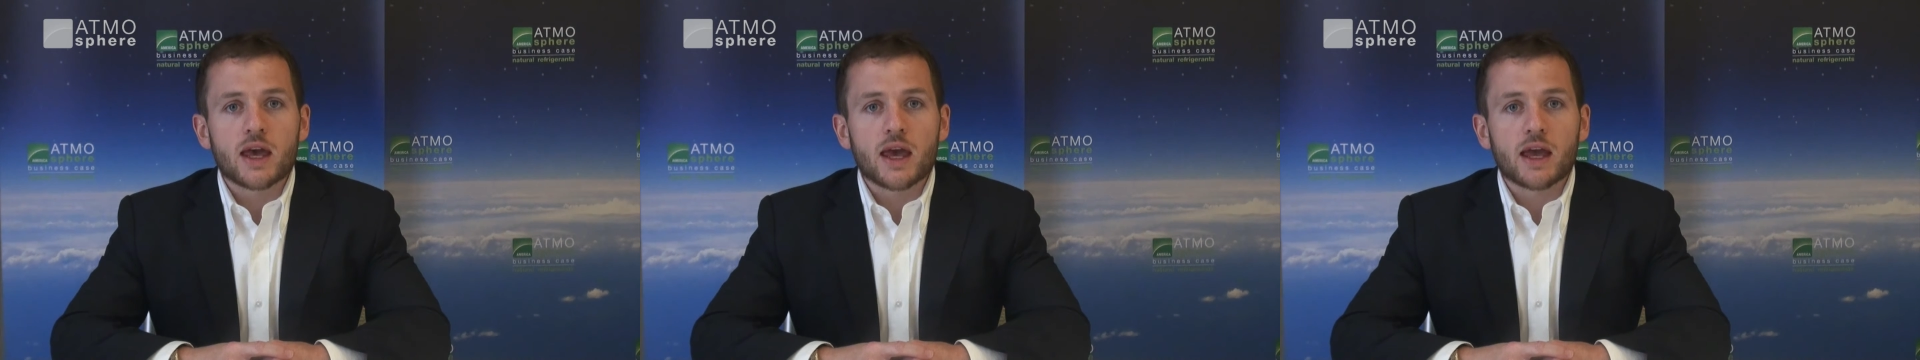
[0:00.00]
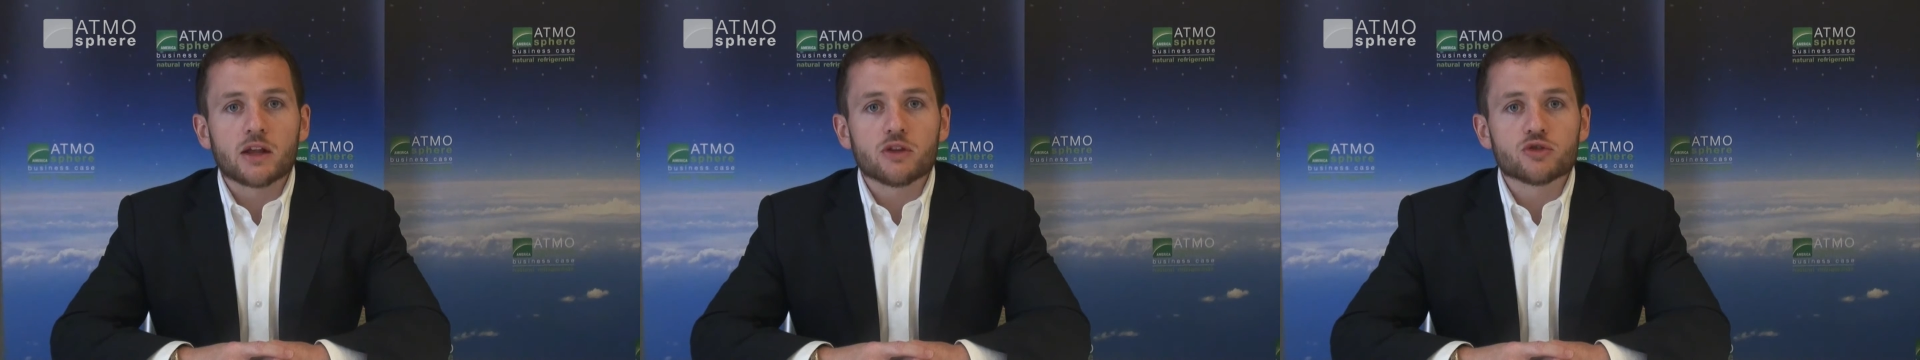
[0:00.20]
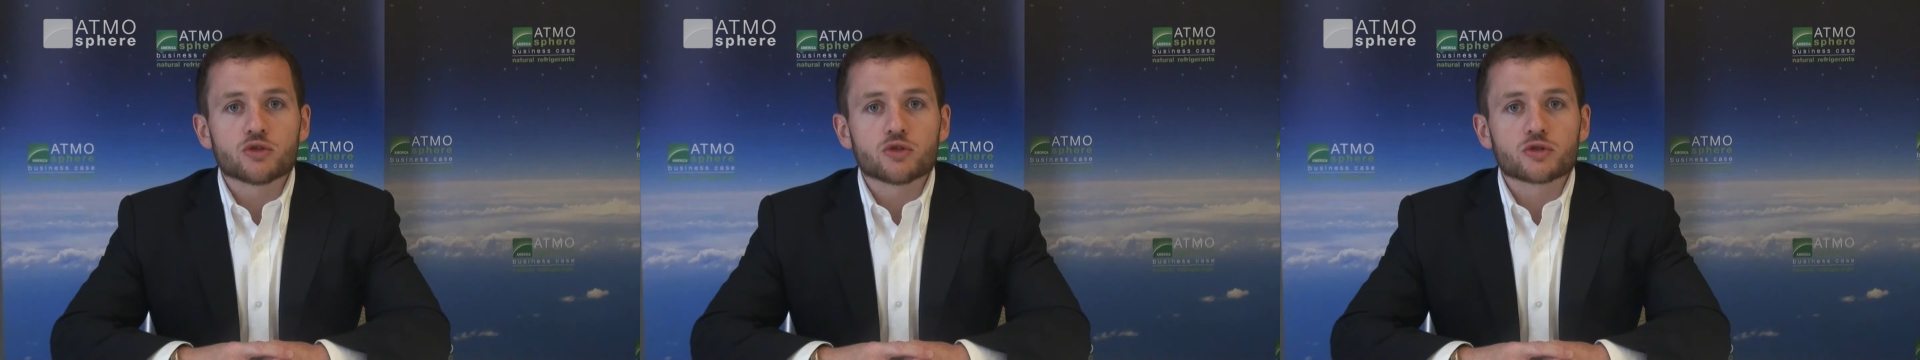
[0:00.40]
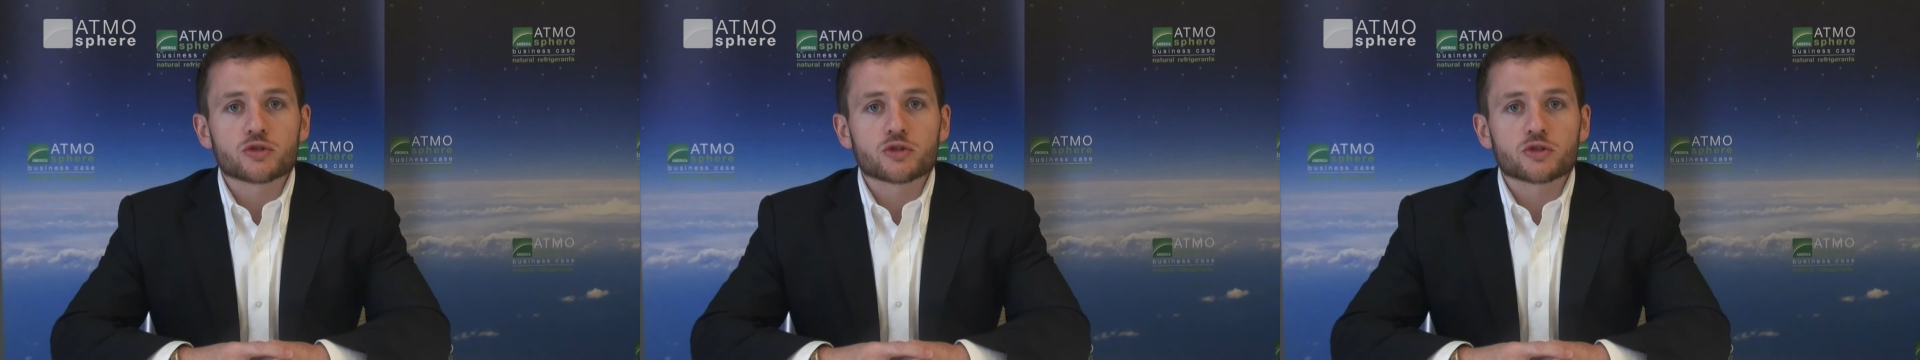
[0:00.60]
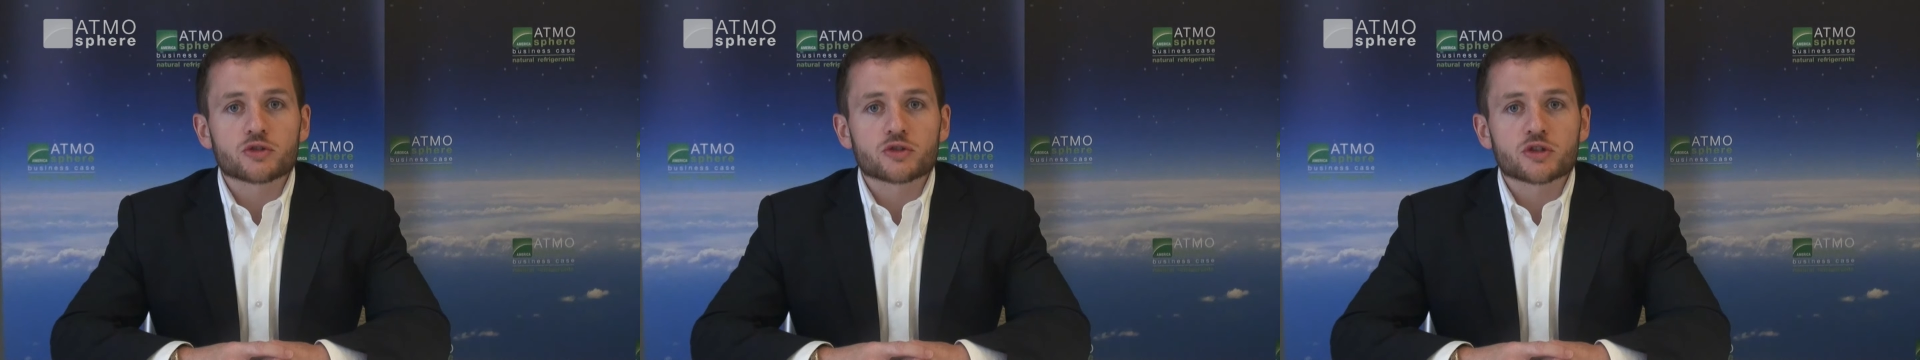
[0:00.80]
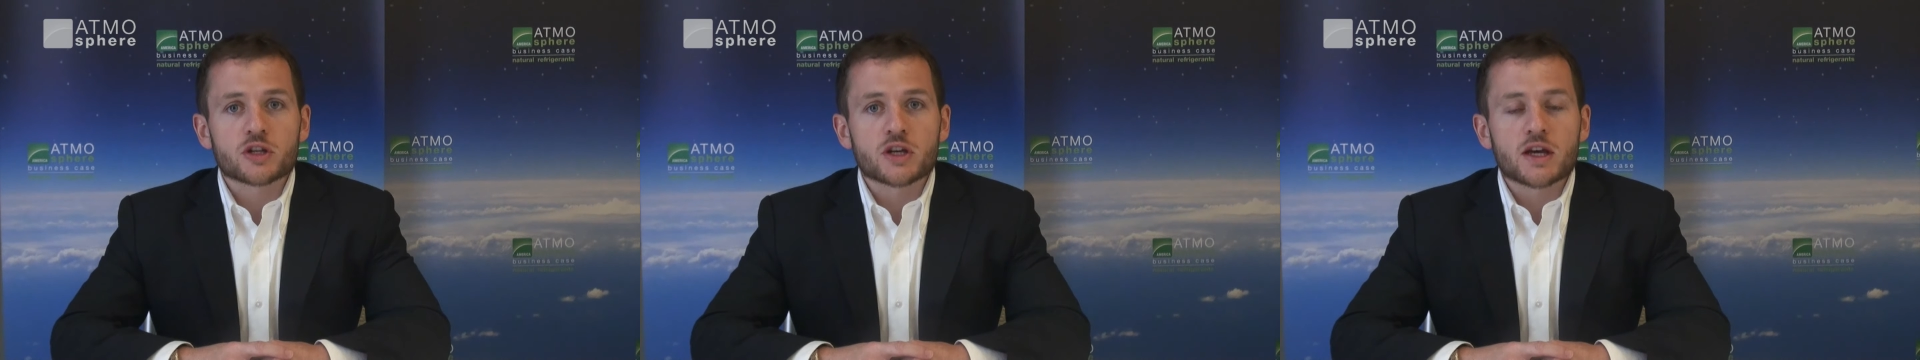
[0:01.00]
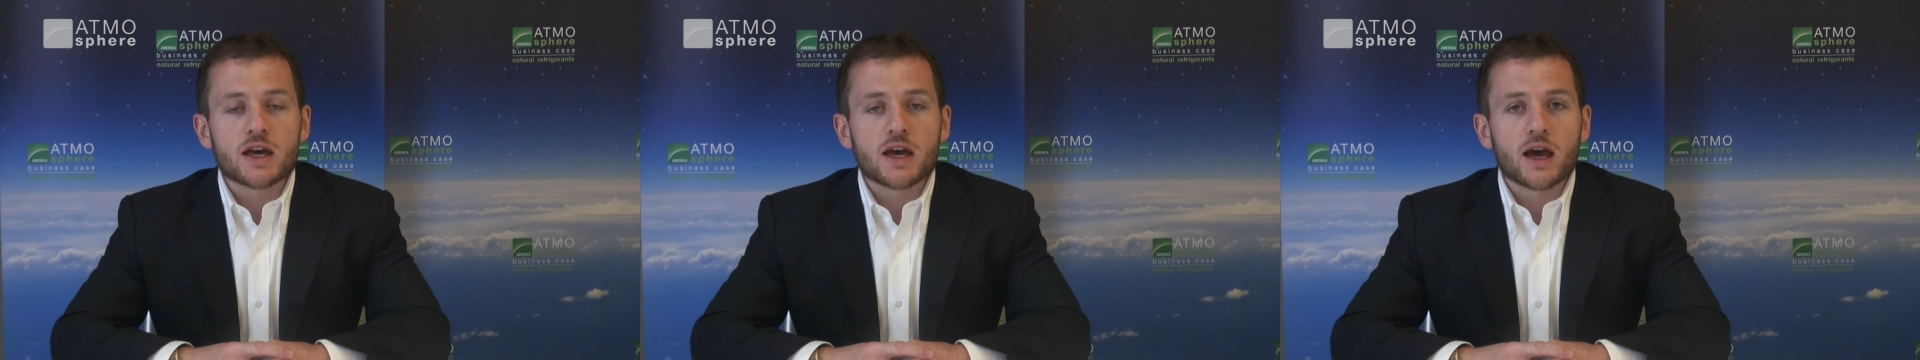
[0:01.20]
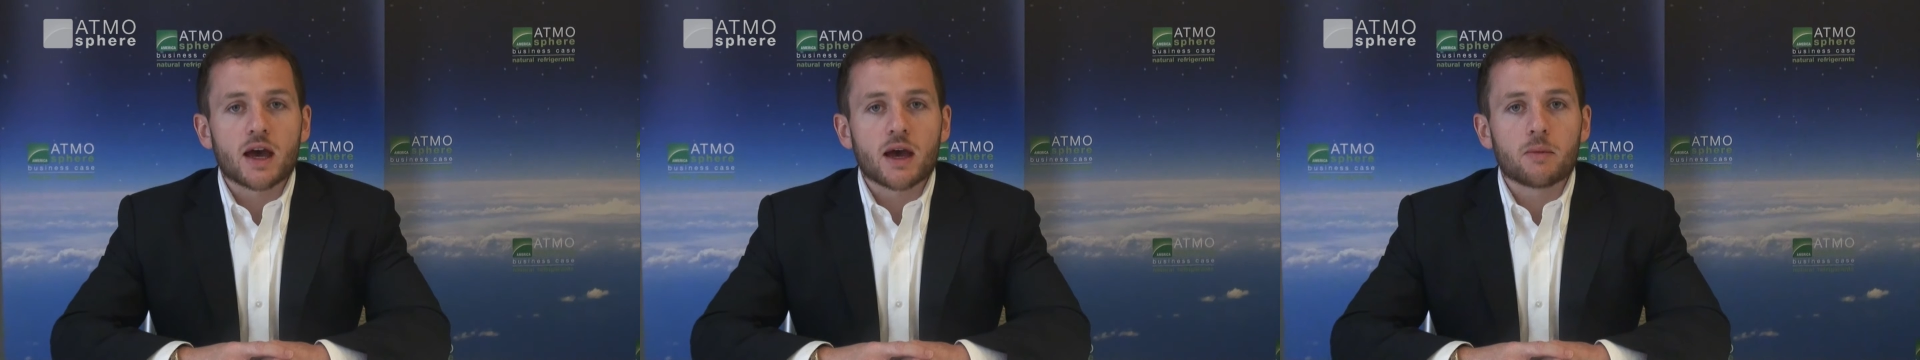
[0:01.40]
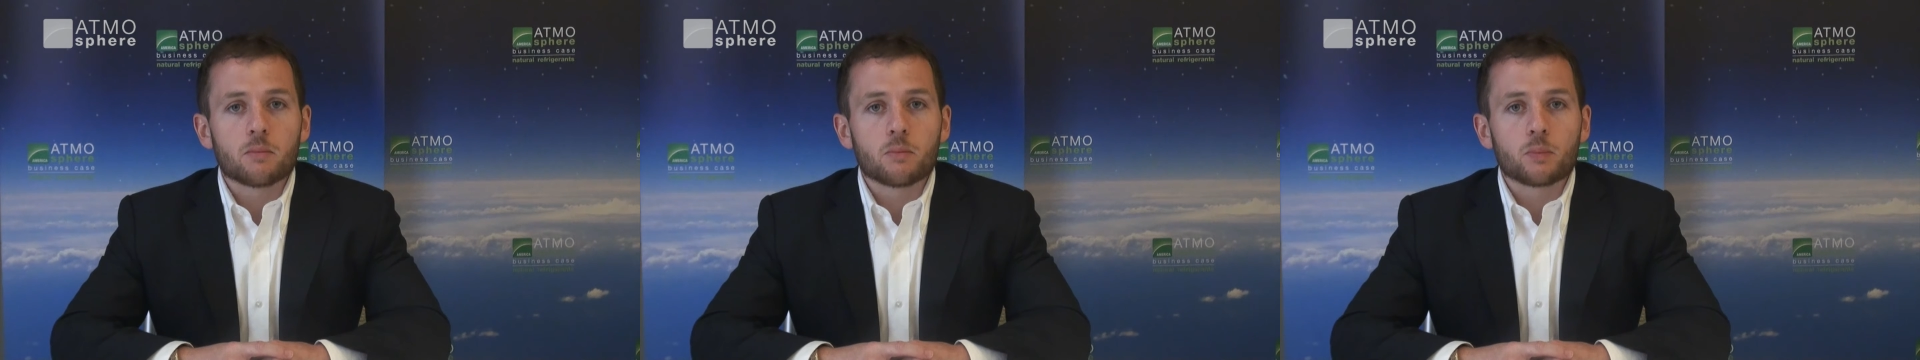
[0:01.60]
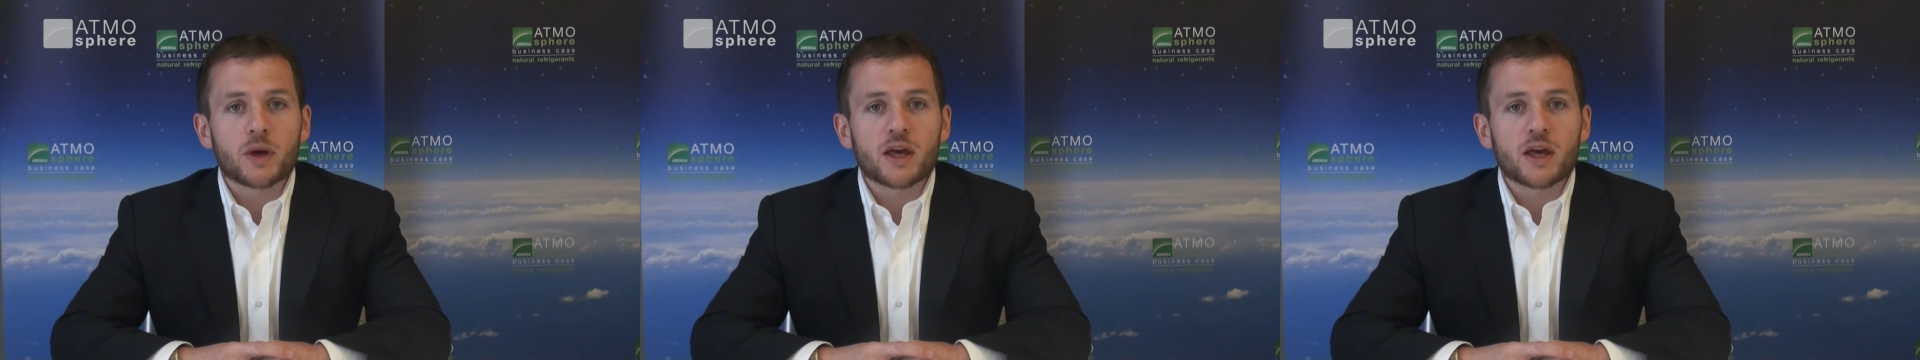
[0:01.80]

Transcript: end users um,